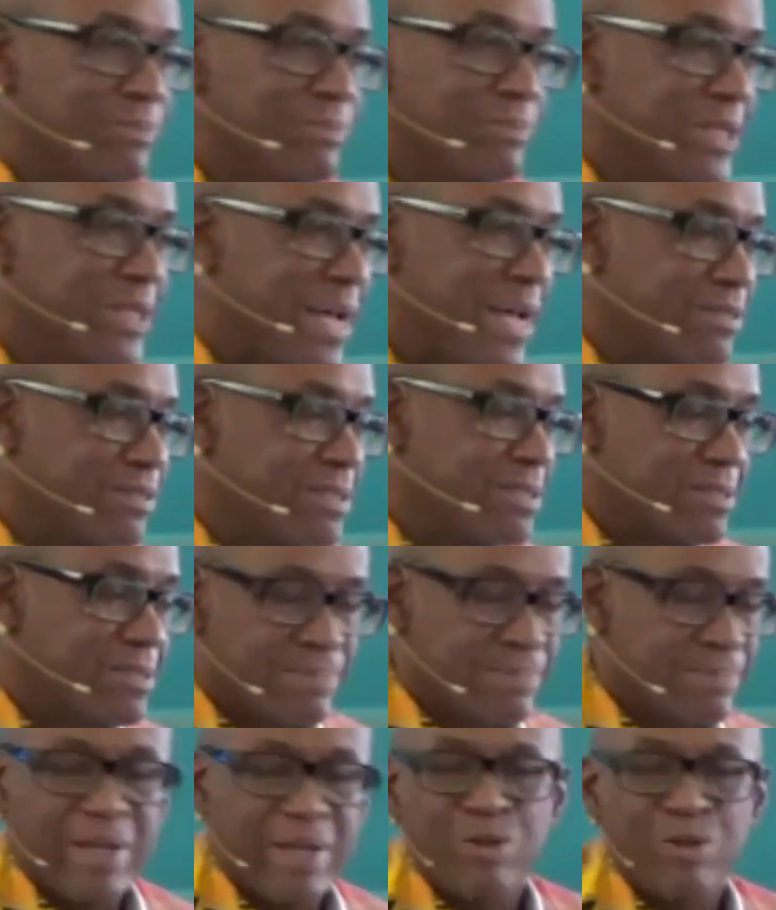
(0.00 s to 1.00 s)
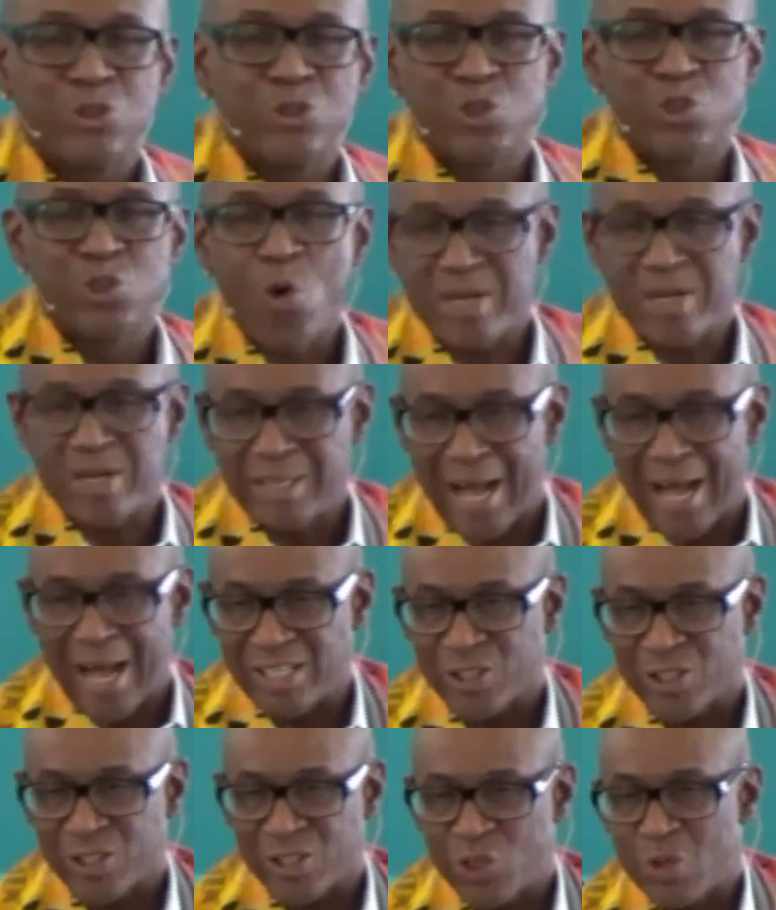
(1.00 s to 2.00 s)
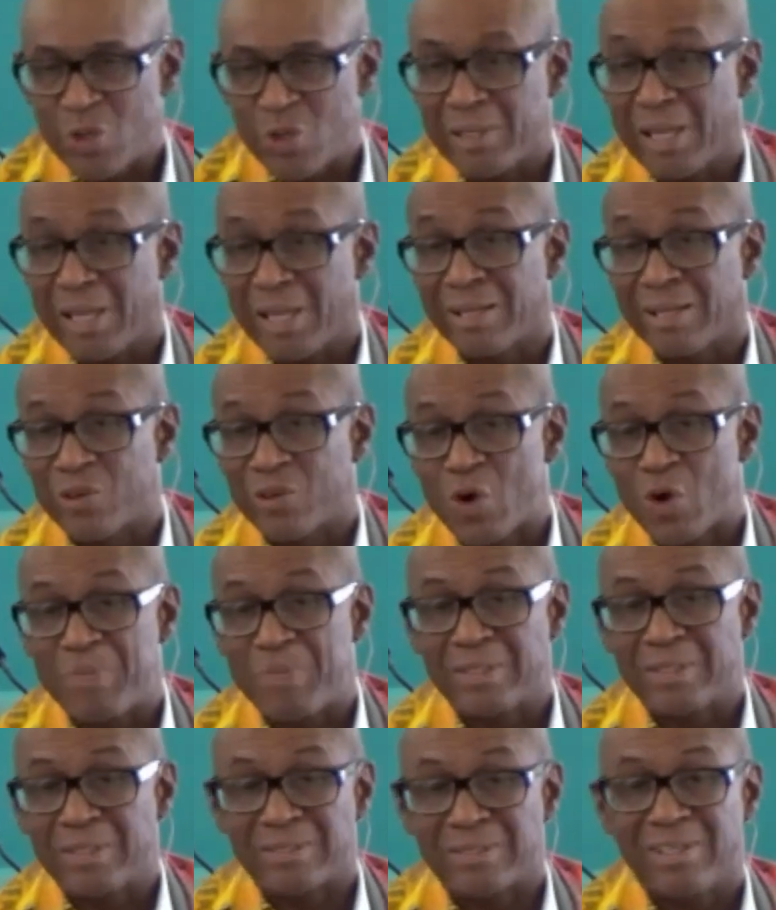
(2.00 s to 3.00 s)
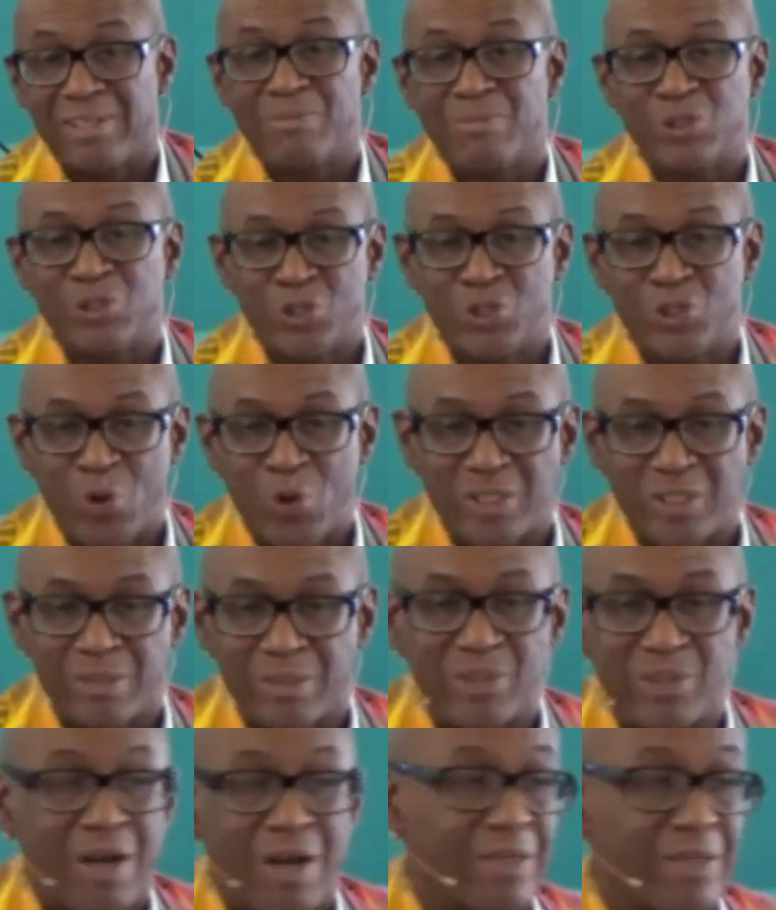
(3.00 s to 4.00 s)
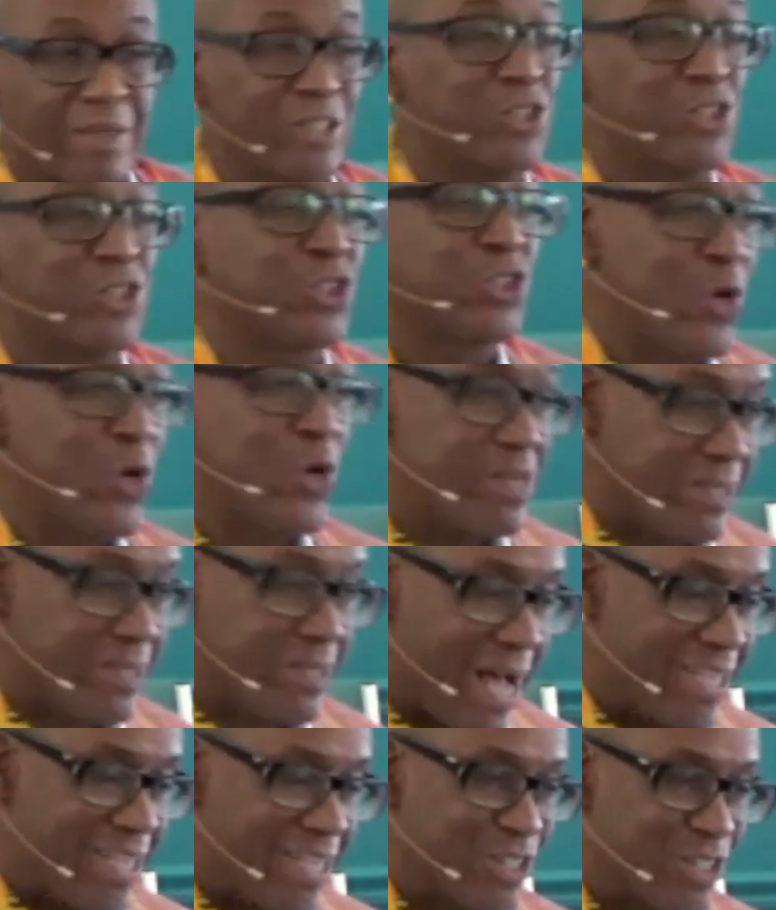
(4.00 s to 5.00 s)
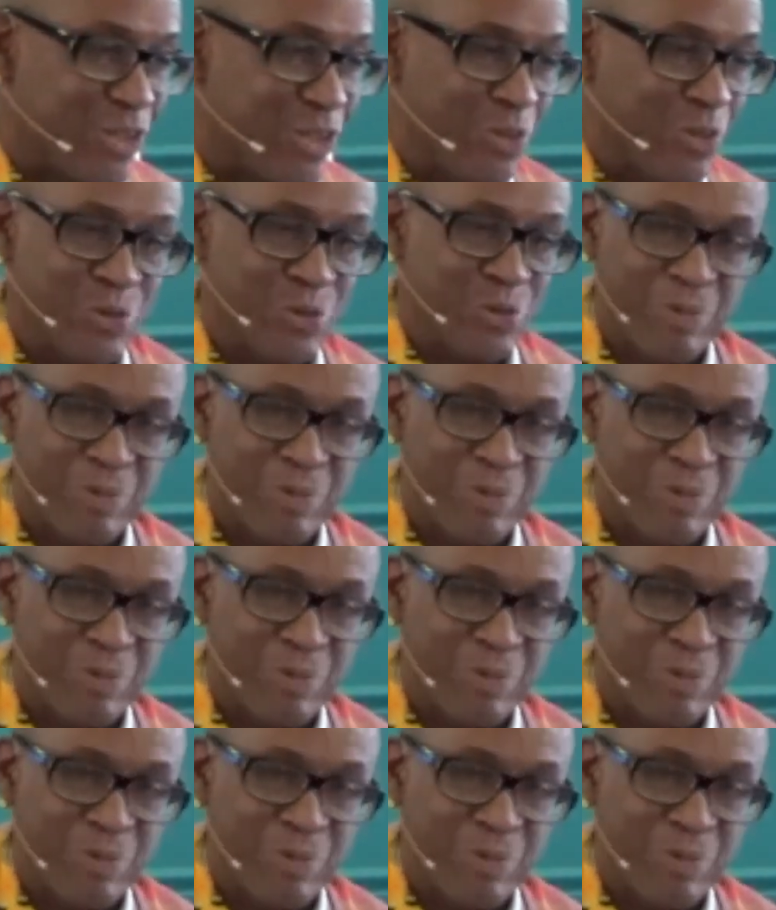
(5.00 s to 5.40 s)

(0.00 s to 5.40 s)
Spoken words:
spelled Jordan High School, but I grew up in Columbus, Georgia. We called it Jordan High School.